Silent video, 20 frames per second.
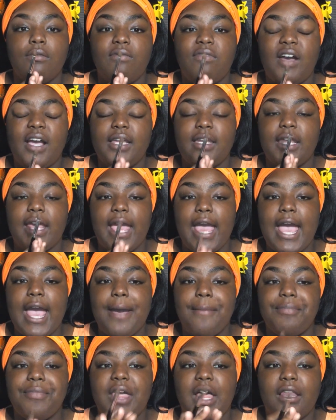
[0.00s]
find an
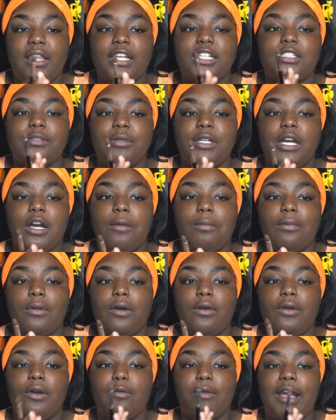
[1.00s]
app that lets me
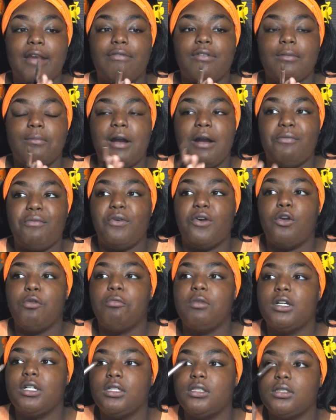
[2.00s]
upload it right from my
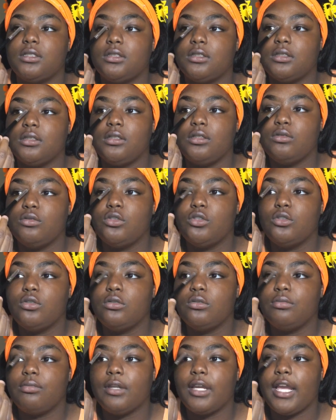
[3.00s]
phone, because
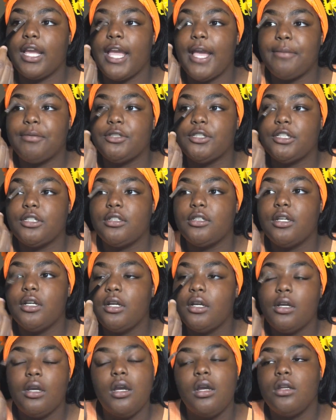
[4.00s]
YouTube capture
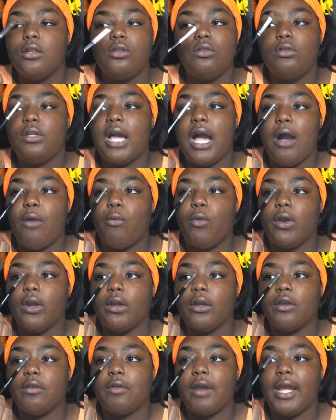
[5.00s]
do not
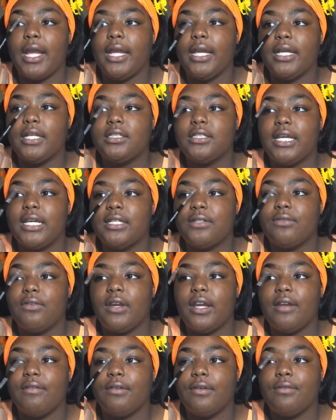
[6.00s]
work right, it takes
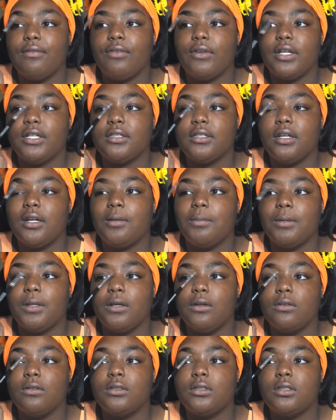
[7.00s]
forever for it to
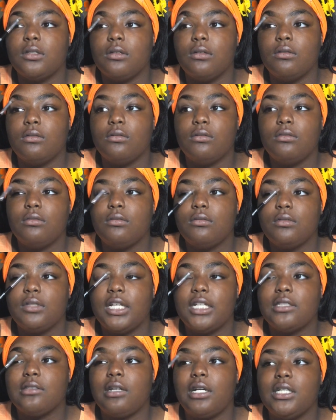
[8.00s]
upload. So
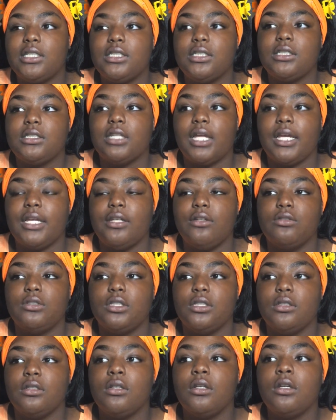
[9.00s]
that's why I just like
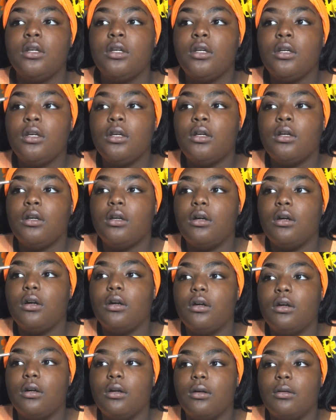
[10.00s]
using
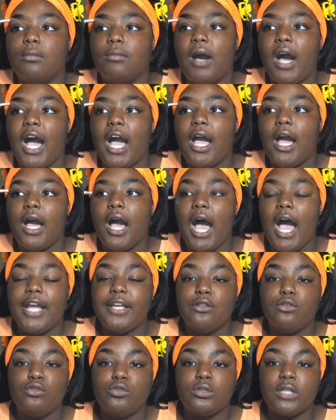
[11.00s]

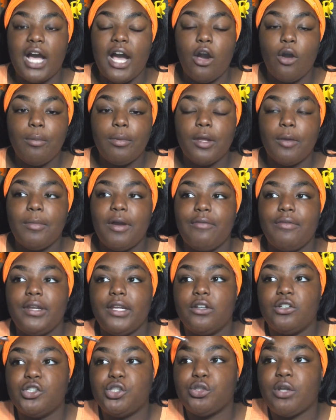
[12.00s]
I upload my
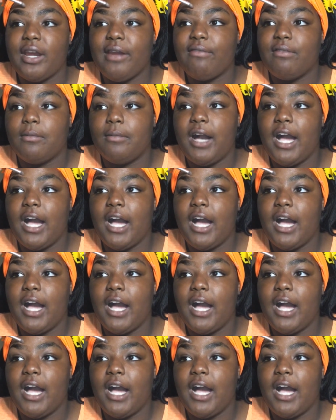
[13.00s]
videos straight